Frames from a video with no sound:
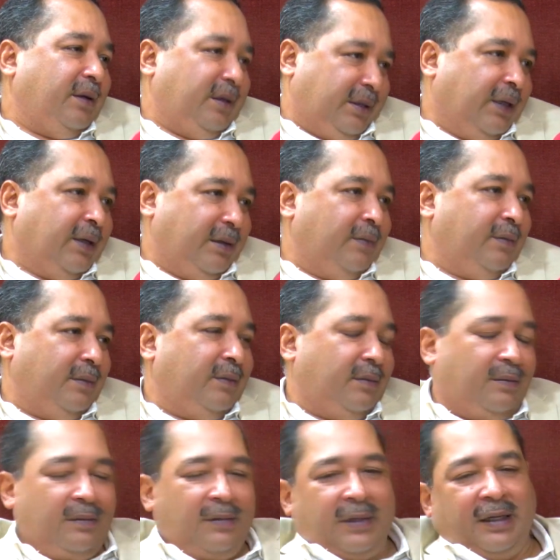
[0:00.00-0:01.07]
in
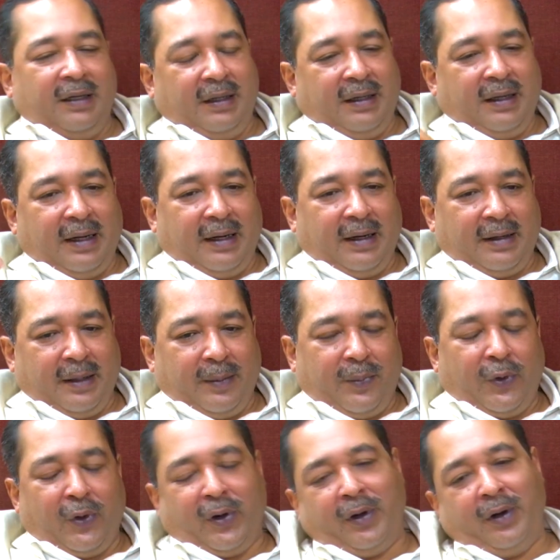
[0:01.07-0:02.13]
India and
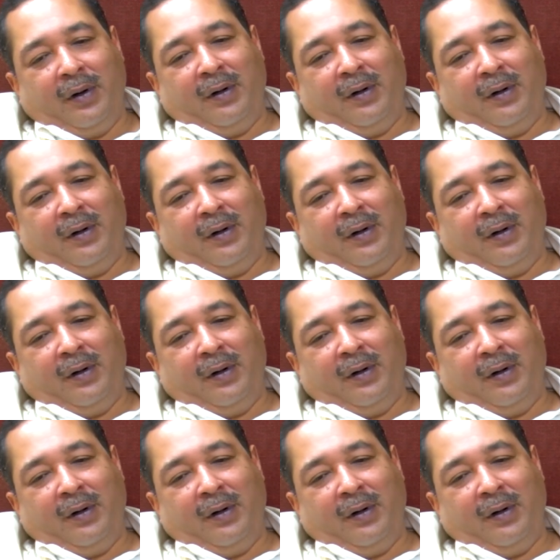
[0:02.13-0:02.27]
abroad.